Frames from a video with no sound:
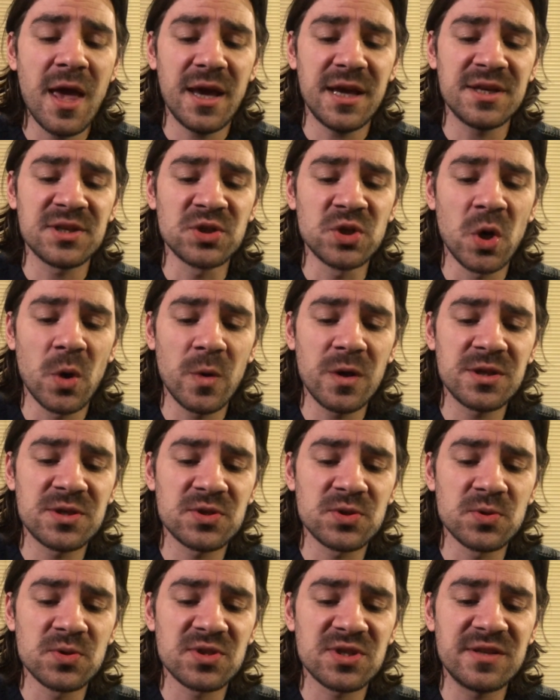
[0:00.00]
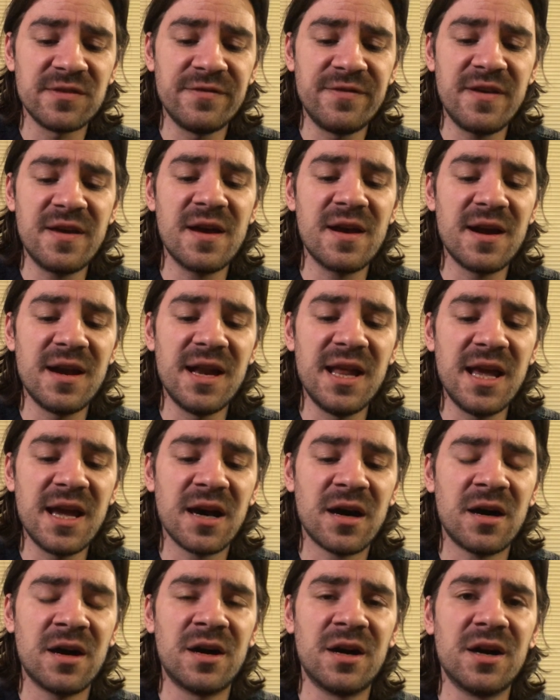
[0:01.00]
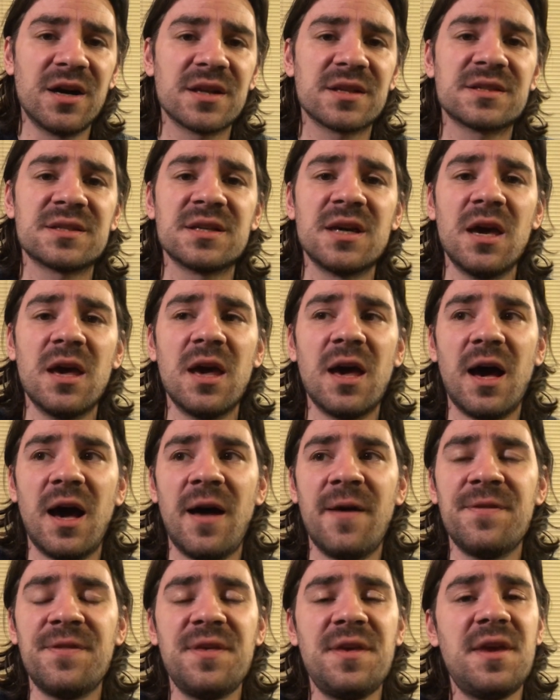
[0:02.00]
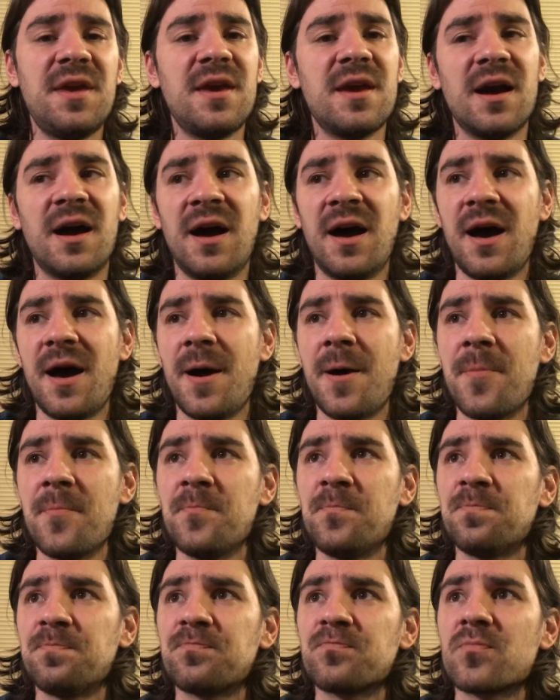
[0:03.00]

is going to severely hurt uh, the um,